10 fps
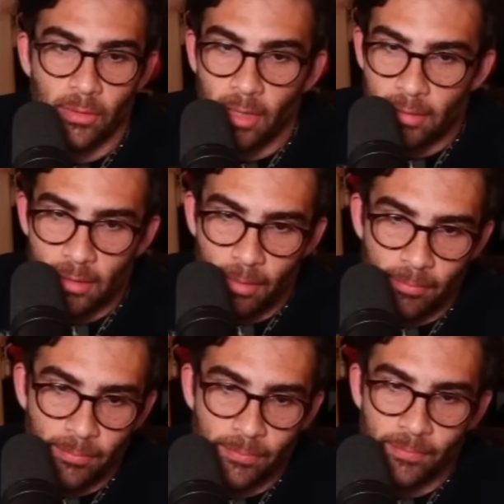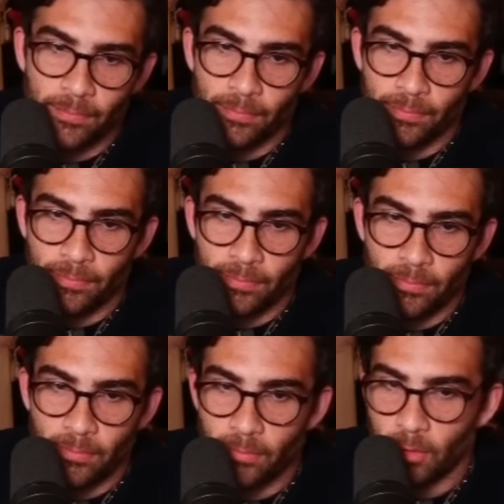Let them.
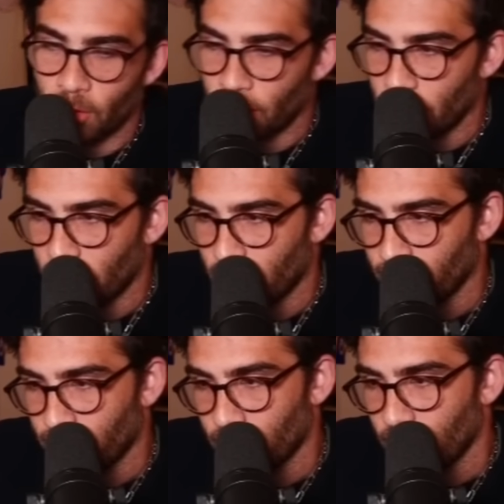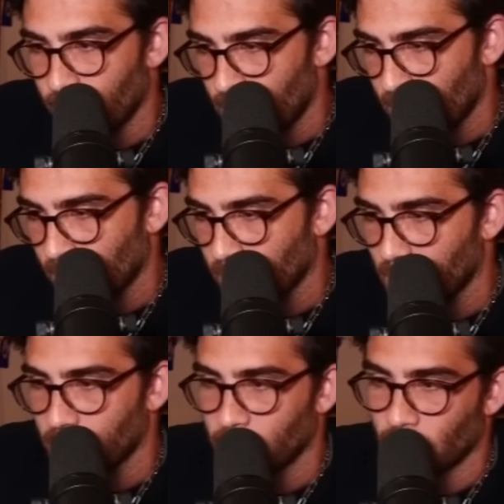You're here. You're in
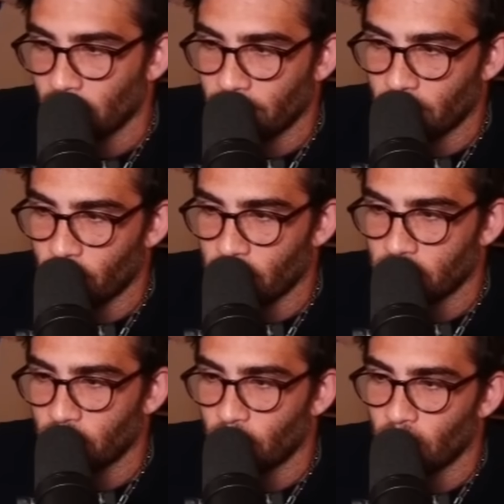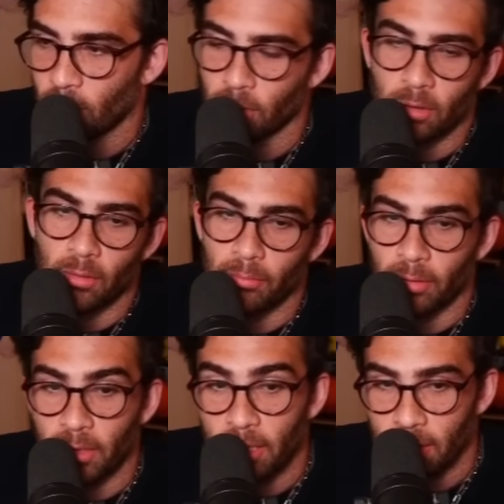America. You're living in the Western world.
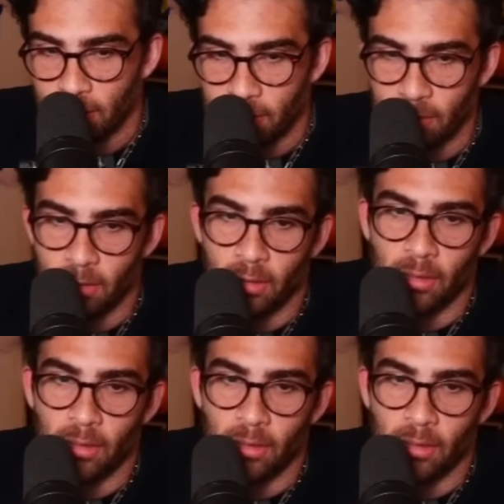Please.